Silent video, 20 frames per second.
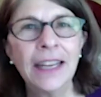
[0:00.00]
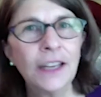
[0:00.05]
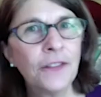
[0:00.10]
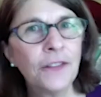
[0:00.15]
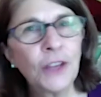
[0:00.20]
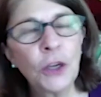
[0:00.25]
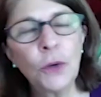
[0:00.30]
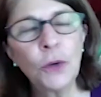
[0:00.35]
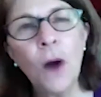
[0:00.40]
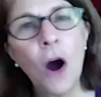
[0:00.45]
if
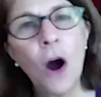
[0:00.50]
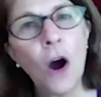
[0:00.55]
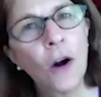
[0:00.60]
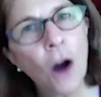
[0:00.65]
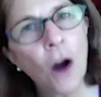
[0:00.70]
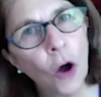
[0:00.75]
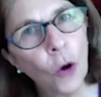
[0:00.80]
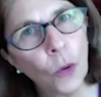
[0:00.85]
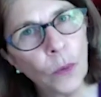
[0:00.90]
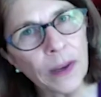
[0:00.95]
you are
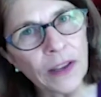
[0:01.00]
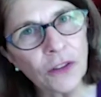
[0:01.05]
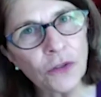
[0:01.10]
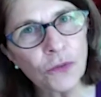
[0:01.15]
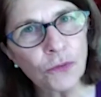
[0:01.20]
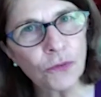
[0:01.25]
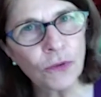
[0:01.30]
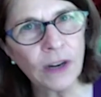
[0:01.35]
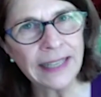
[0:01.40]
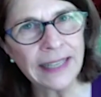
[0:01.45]
always
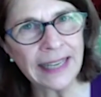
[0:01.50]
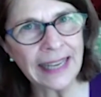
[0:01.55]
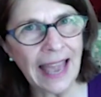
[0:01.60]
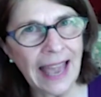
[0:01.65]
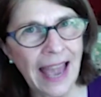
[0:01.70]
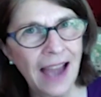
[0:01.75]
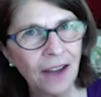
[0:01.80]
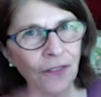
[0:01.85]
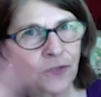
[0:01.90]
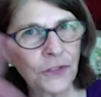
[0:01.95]
running
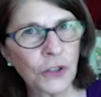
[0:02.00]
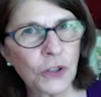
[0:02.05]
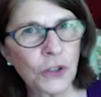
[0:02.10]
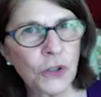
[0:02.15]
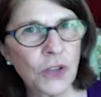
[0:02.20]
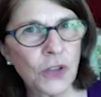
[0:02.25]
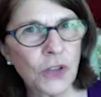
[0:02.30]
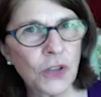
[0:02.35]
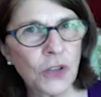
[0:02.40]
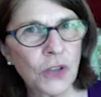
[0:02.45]
after
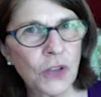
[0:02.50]
some